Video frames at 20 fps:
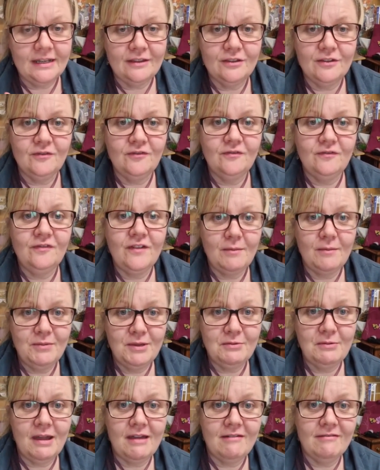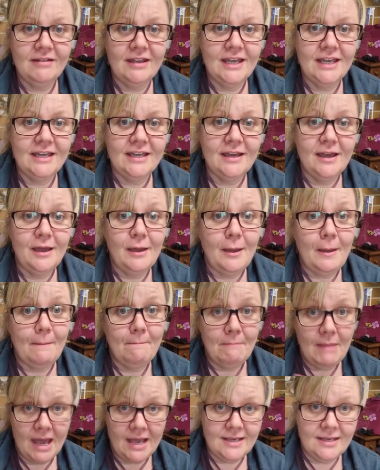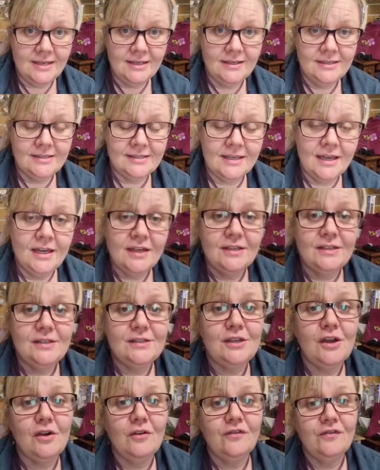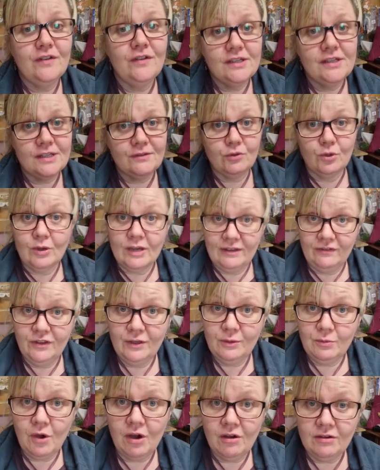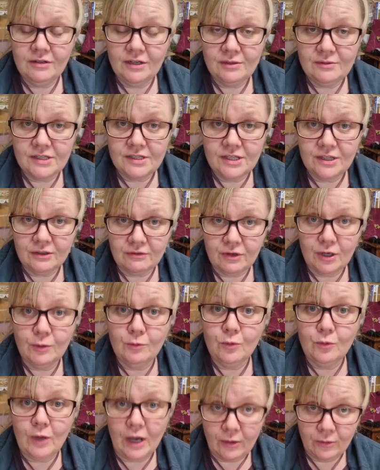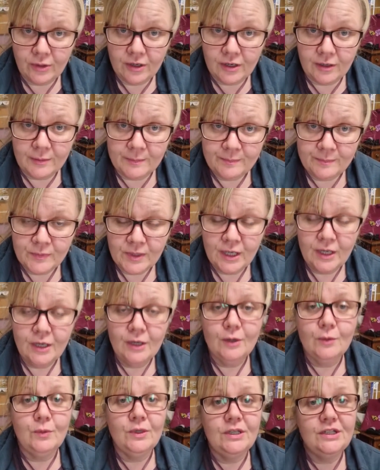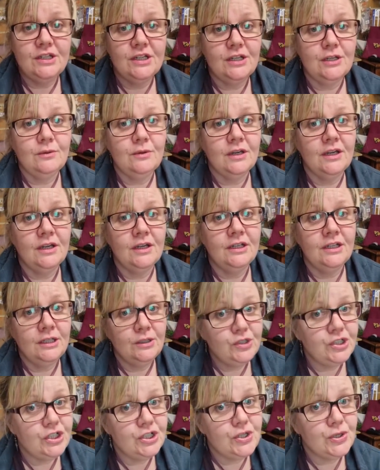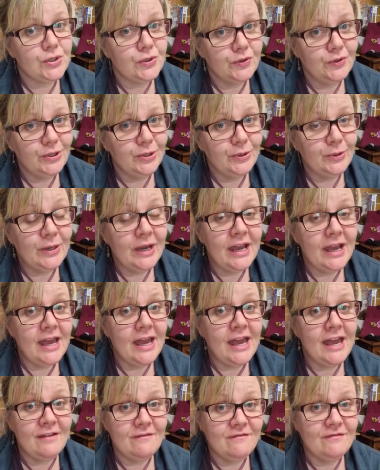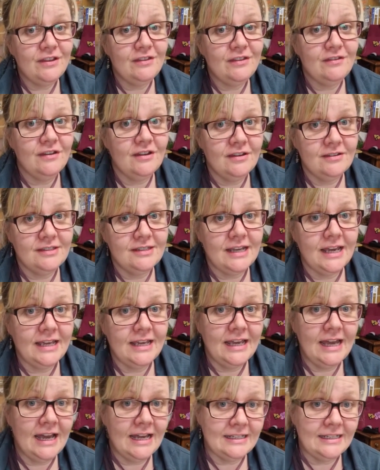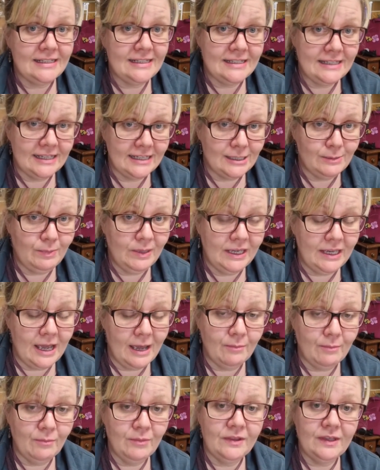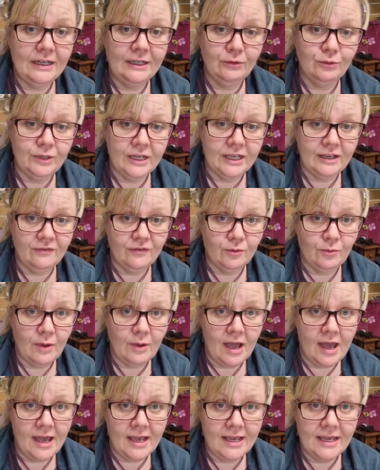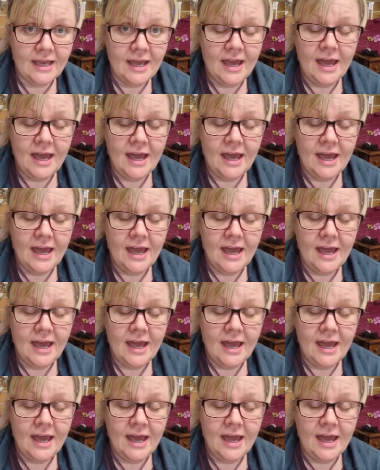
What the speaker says: The February makes. So first of all, if you are new to the group, welcome. We do a new tutorial every Thursday at 6 p.m. with a little giveaway.